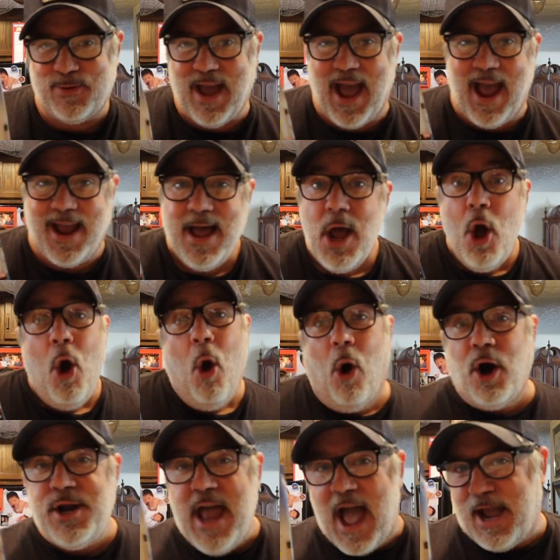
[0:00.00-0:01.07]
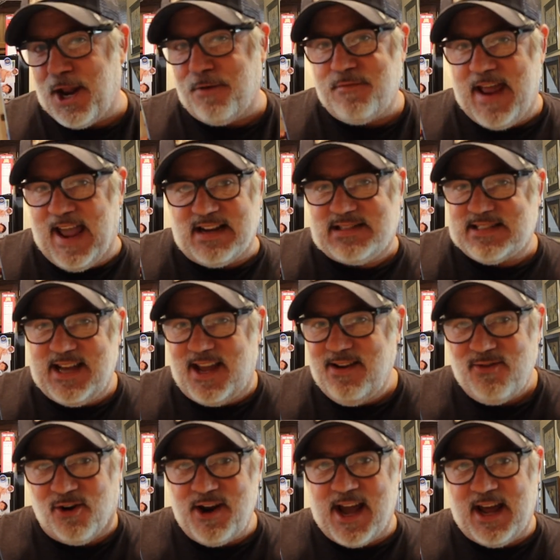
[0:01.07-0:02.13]
okay? Or Negative
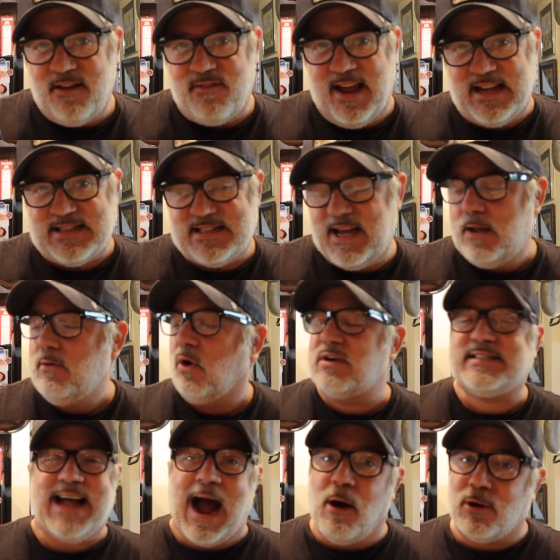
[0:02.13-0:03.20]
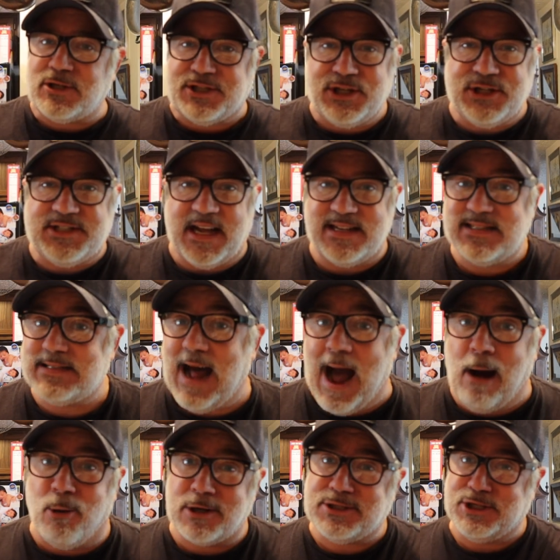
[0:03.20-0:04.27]
Nancy, or Negative Nancy, or Sour Susan.
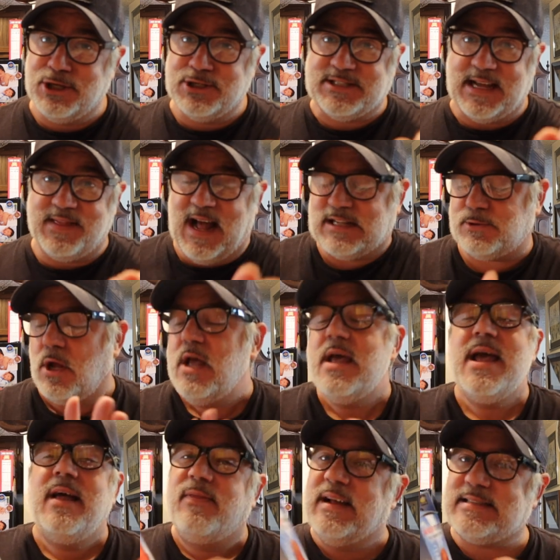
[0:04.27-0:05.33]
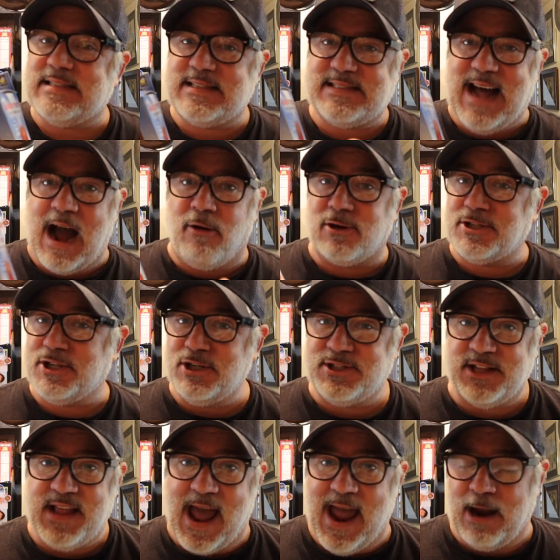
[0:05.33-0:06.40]
Sour Susan, that's, this is Sour
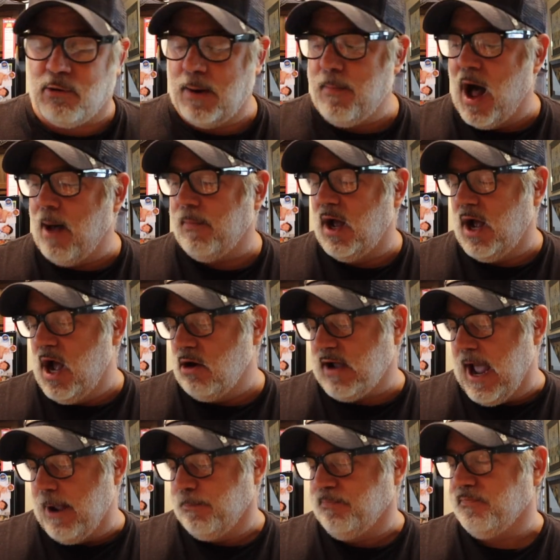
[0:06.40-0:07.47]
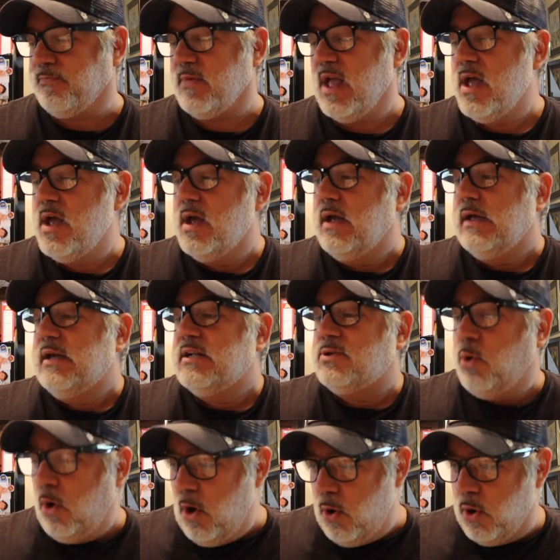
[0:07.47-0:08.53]
Susan, the angry mama. Okay.
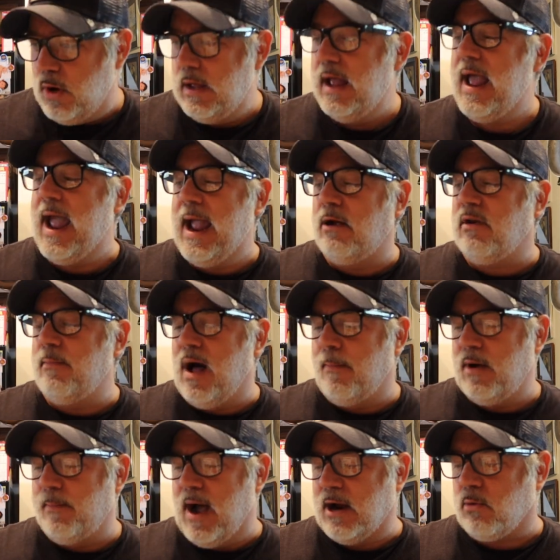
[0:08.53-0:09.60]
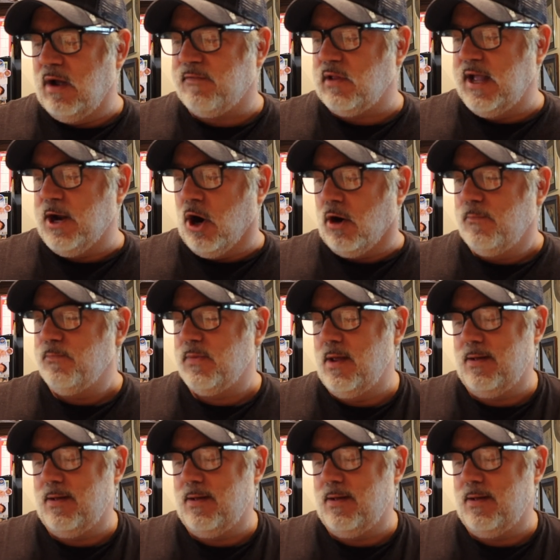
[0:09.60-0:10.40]
Whew. Angry mama microwave cleaner.